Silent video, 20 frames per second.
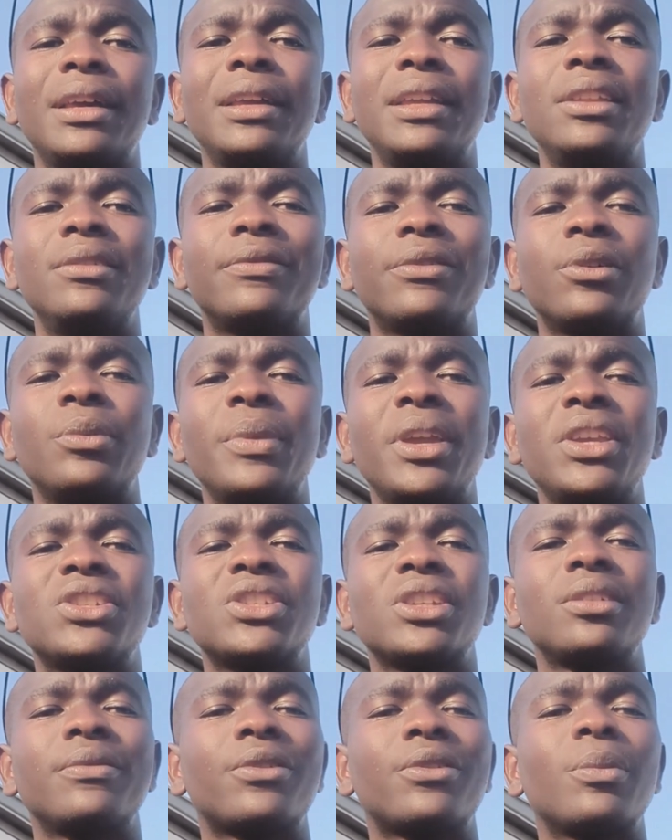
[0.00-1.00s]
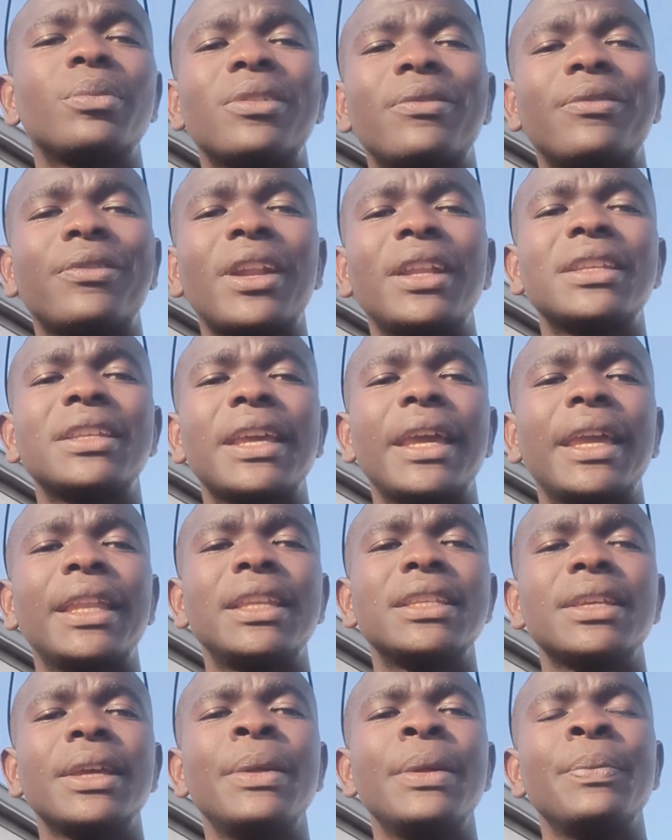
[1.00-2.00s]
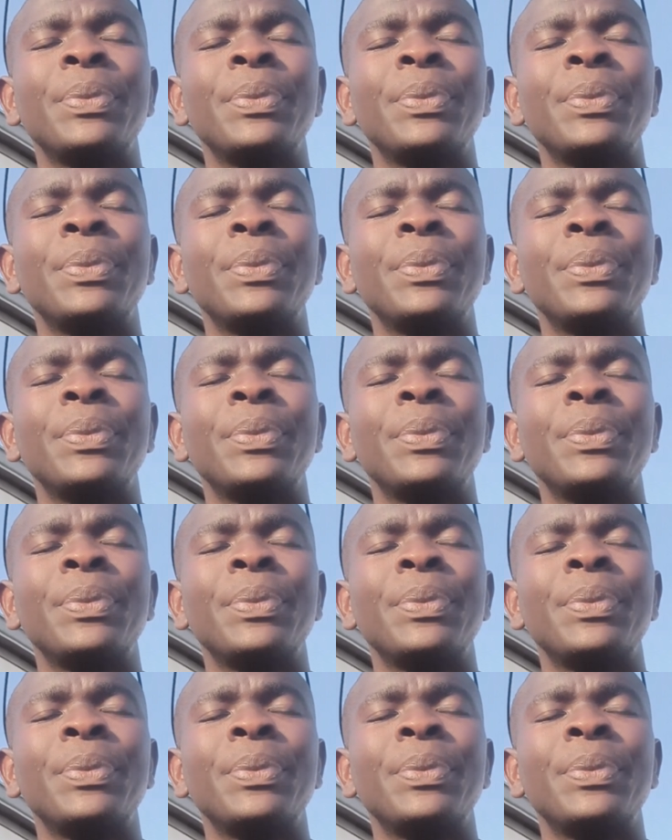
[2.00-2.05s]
information from the front end,